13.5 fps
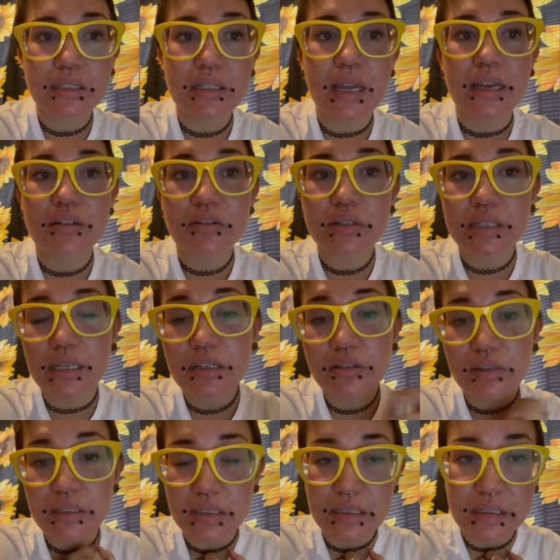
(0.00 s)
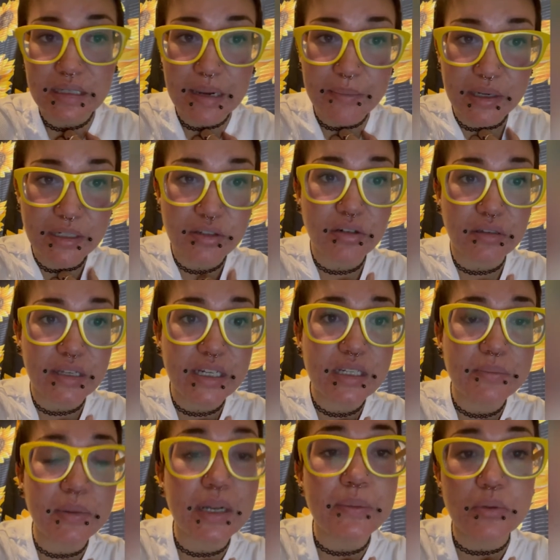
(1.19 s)
enters into the systemic
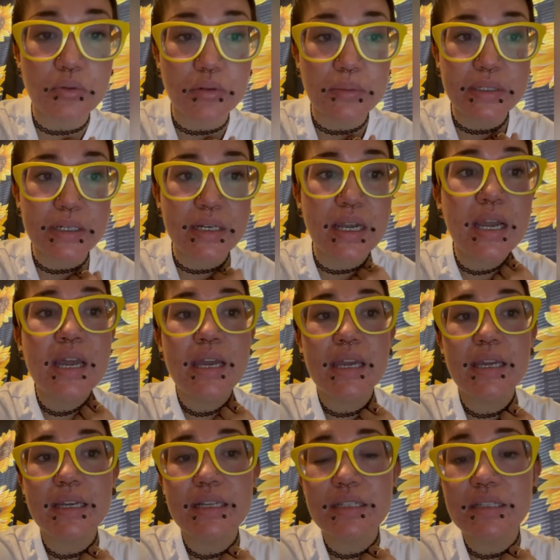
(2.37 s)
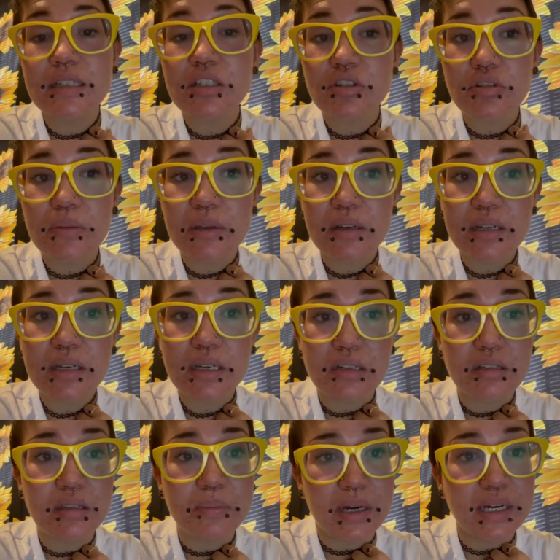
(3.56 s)
circulation by absorption, it gets distributed
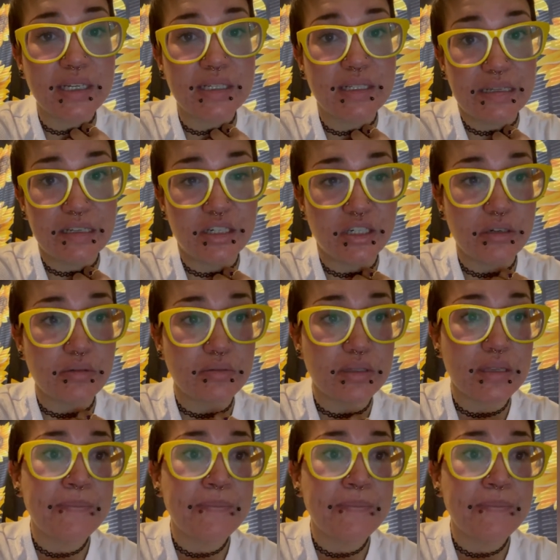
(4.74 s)
into the body's tissues.